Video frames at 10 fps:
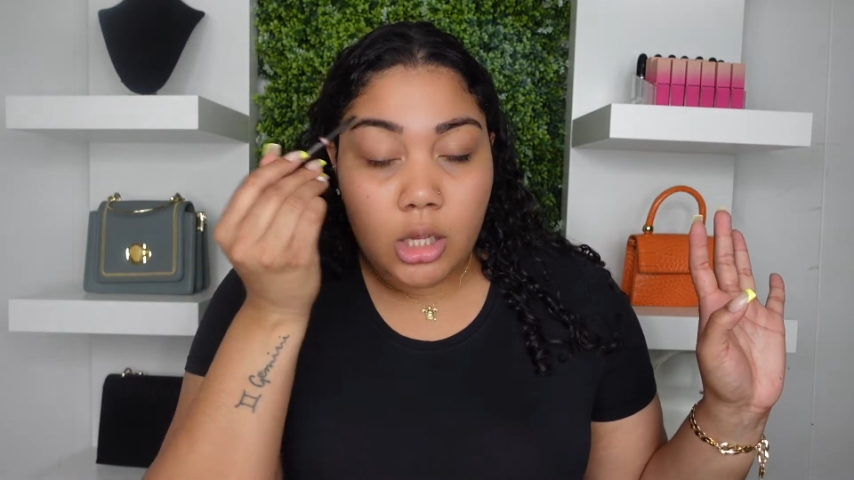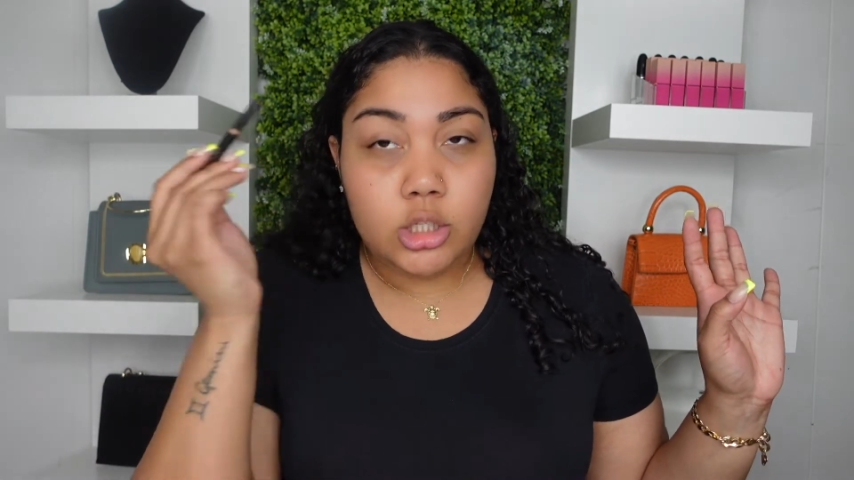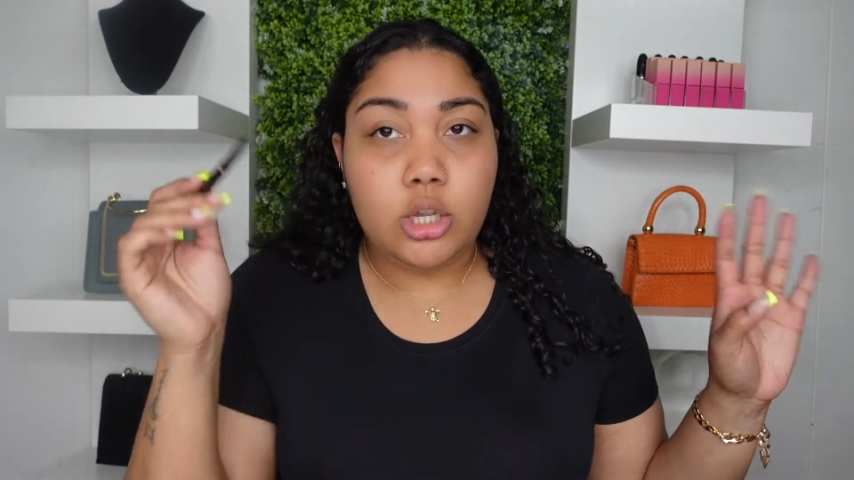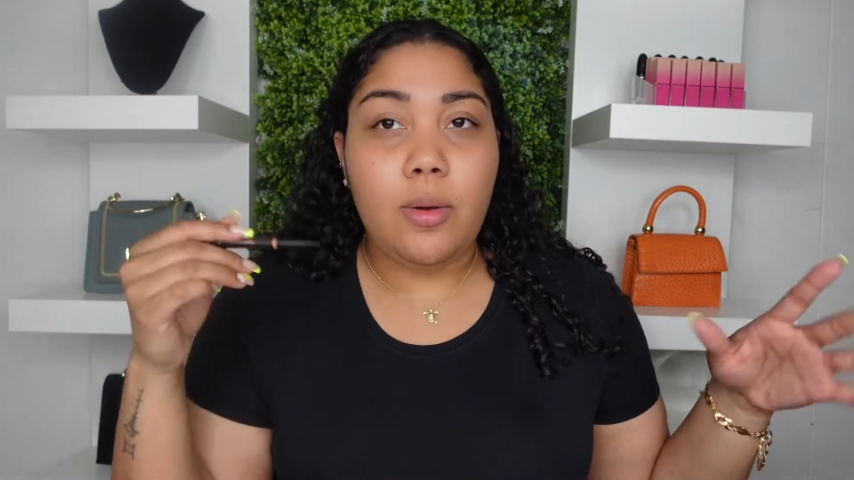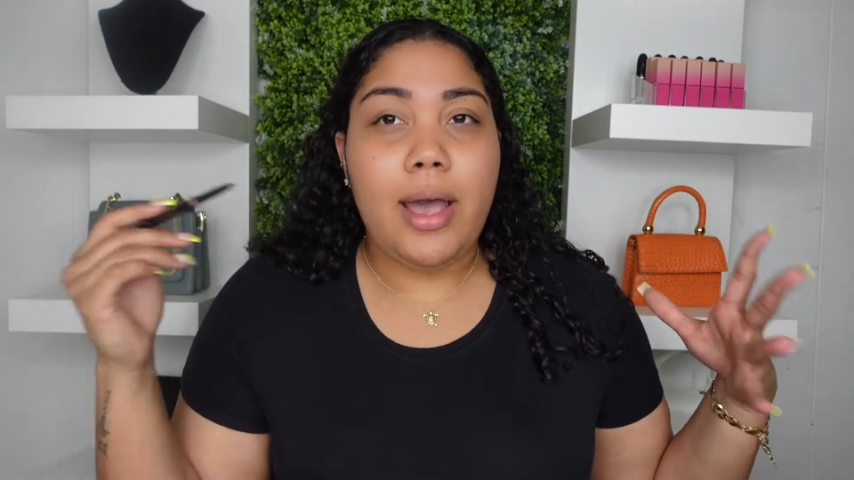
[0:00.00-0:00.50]

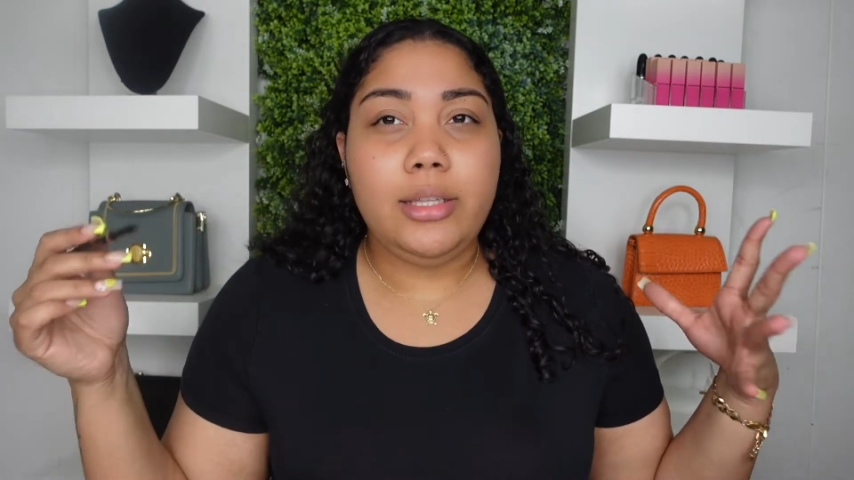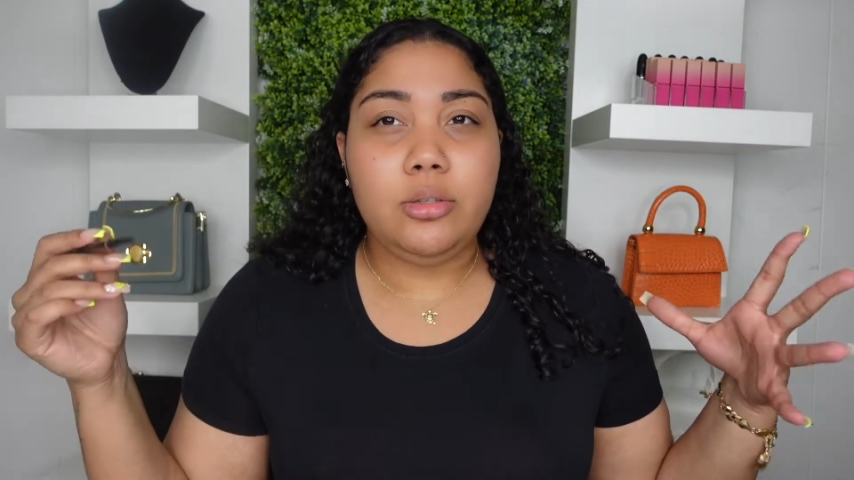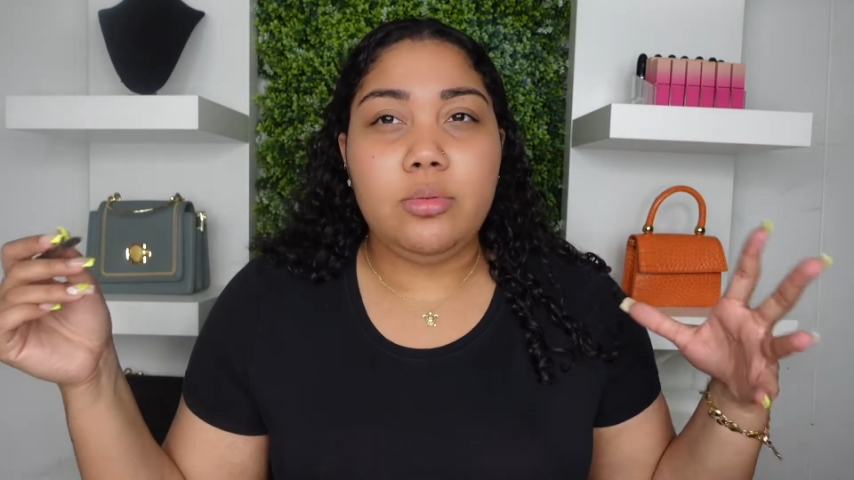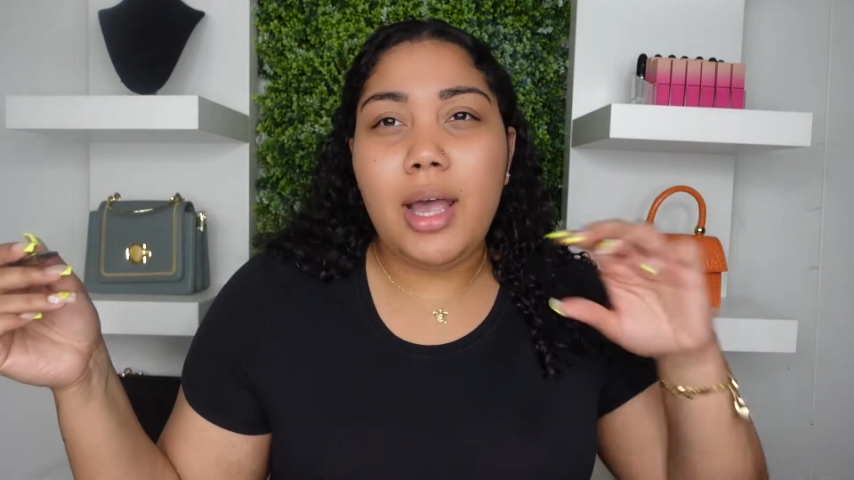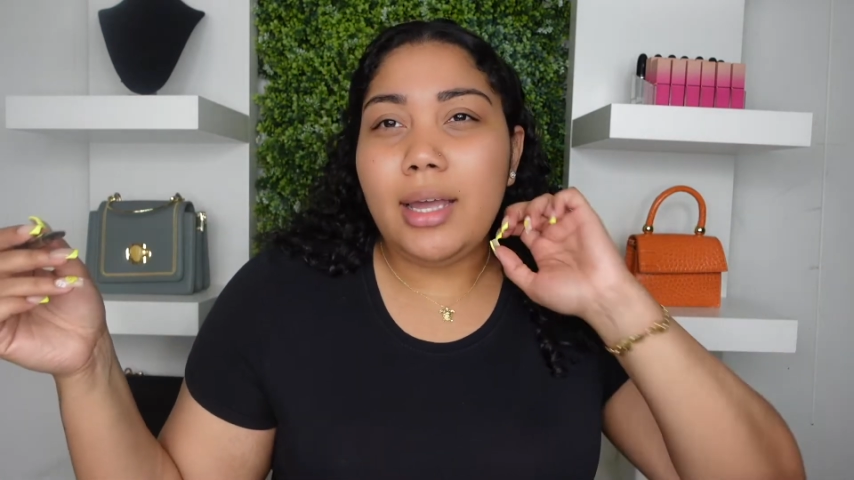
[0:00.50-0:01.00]
So I
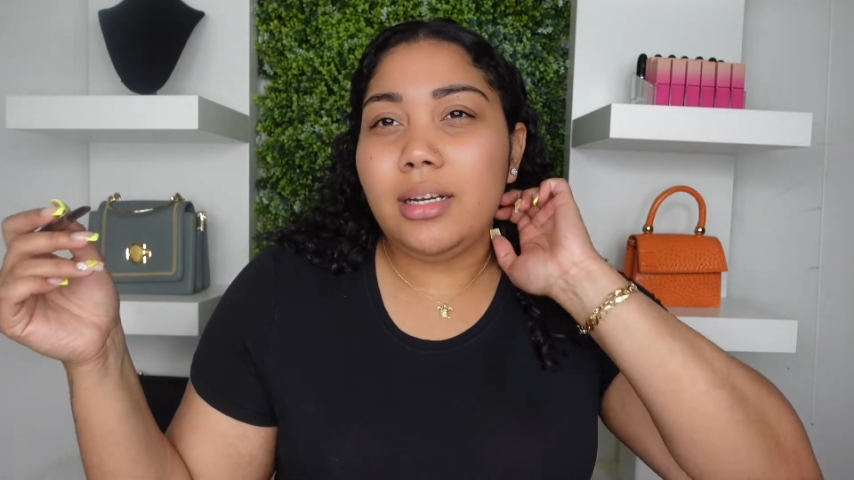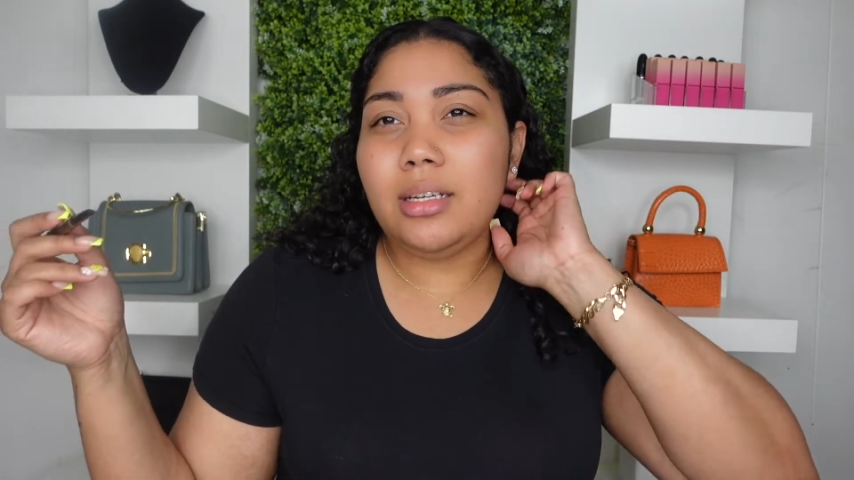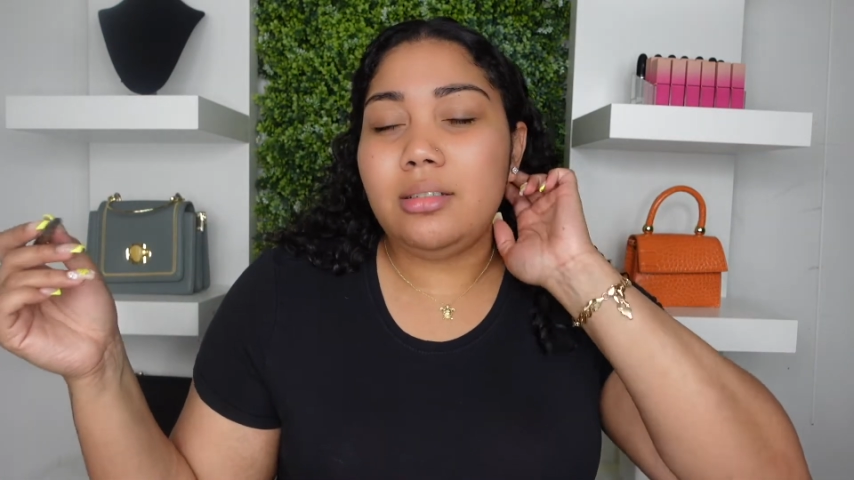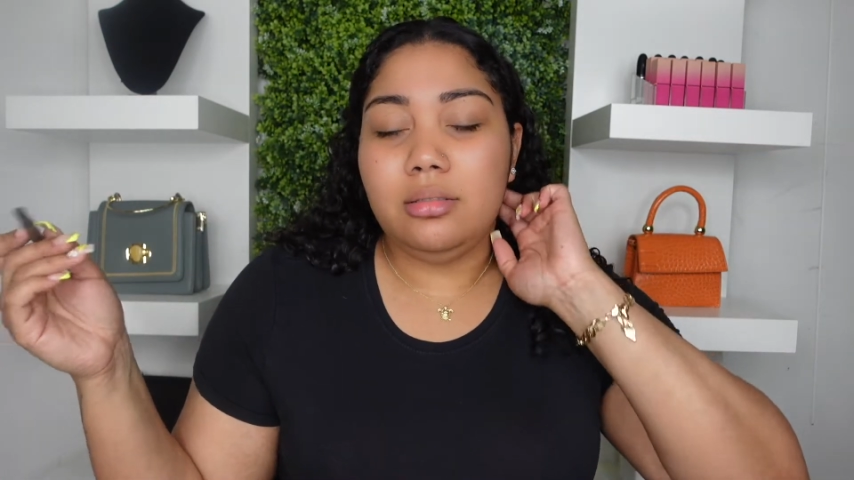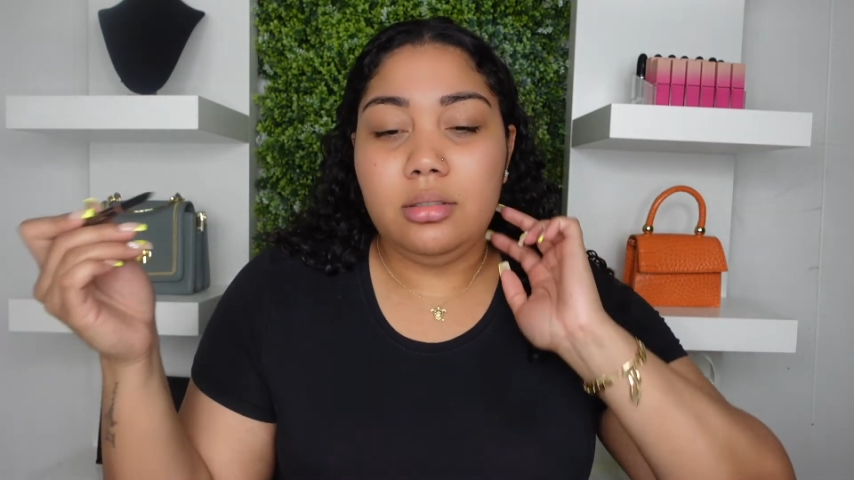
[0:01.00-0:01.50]
do kind
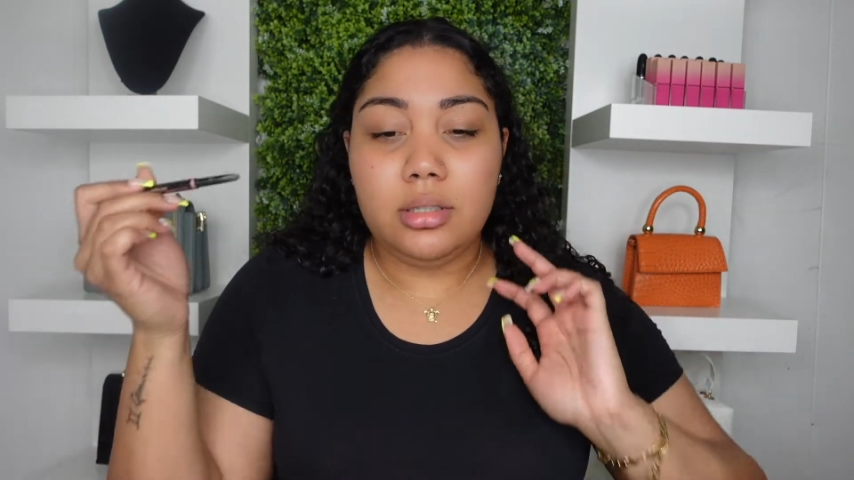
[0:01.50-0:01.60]
of